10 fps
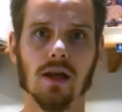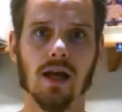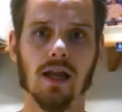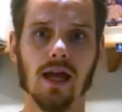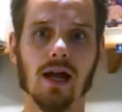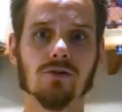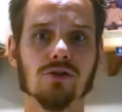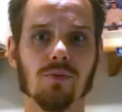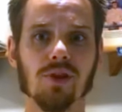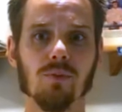And now to
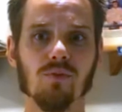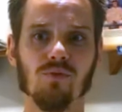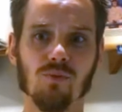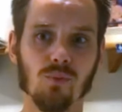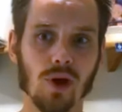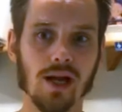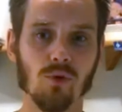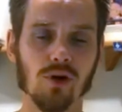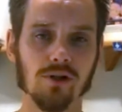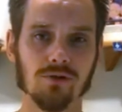something way
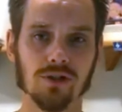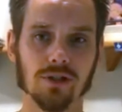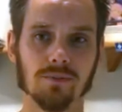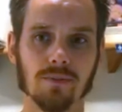more interesting.